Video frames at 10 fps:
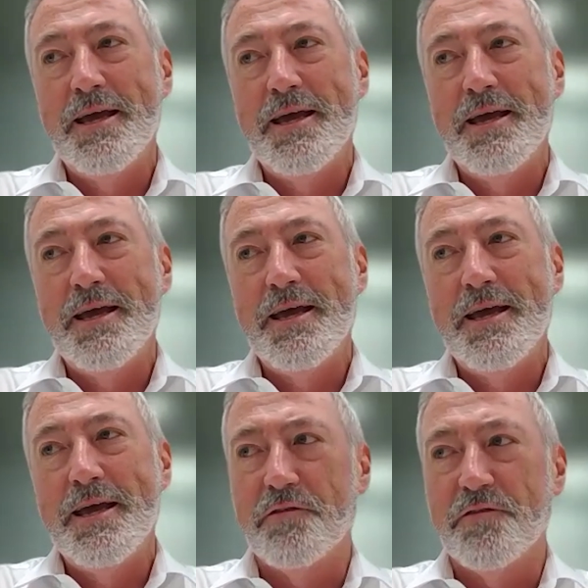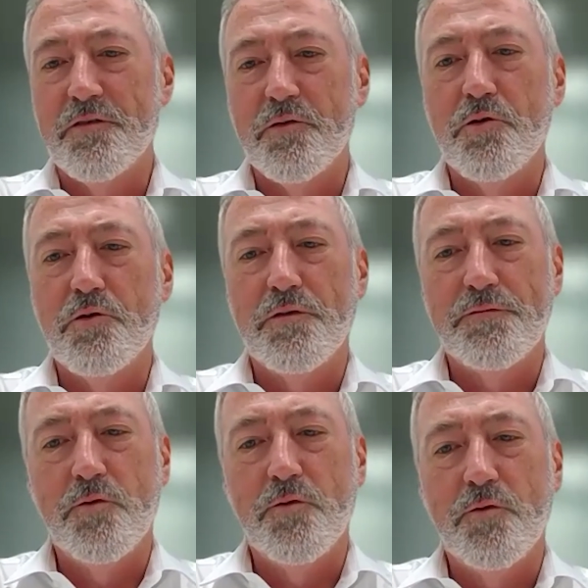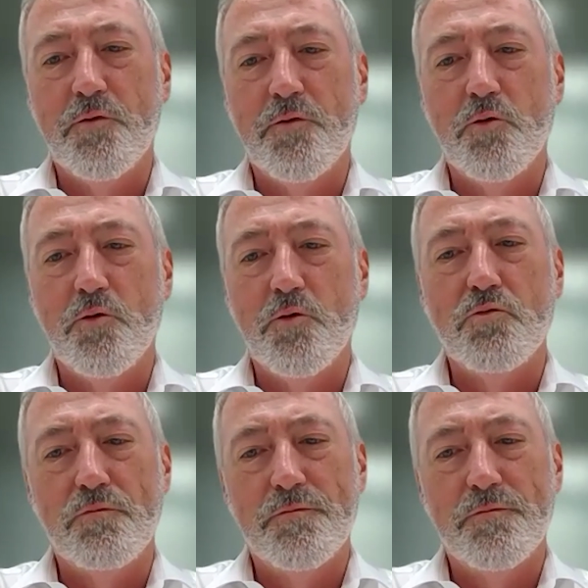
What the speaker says: We're yet to do the full